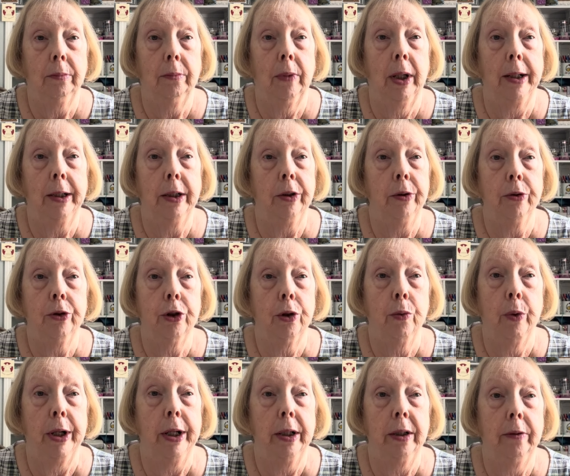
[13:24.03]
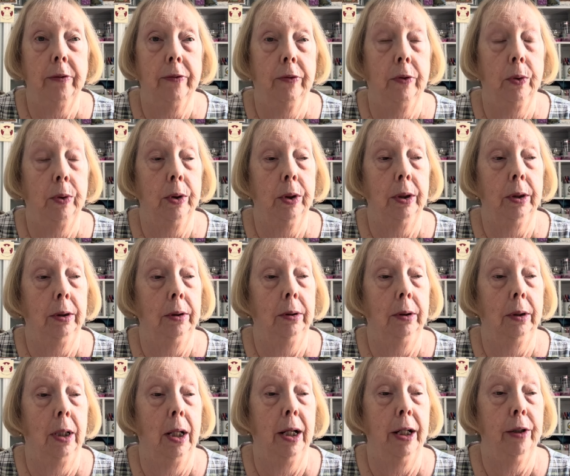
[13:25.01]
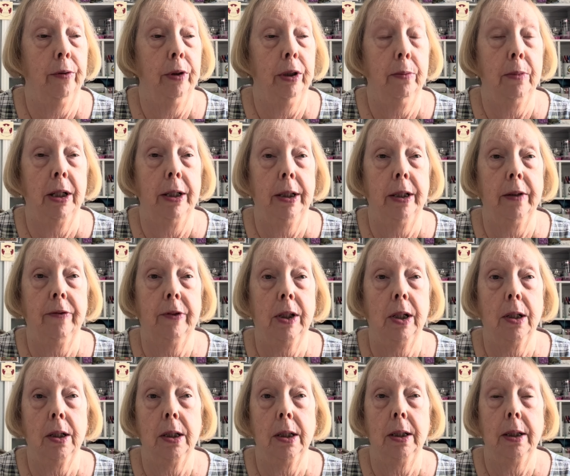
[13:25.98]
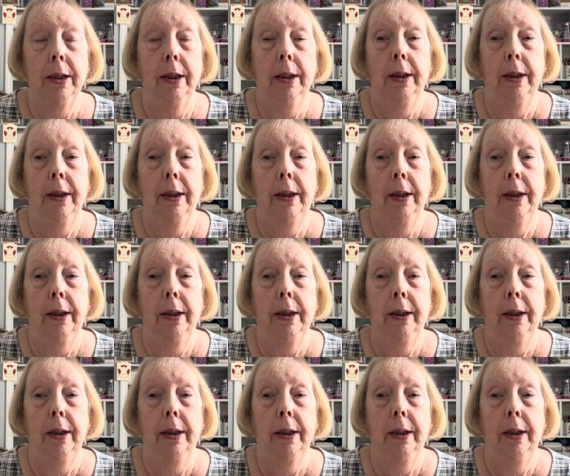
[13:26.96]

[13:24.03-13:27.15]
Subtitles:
Thank you, Joann, for honoring my gift card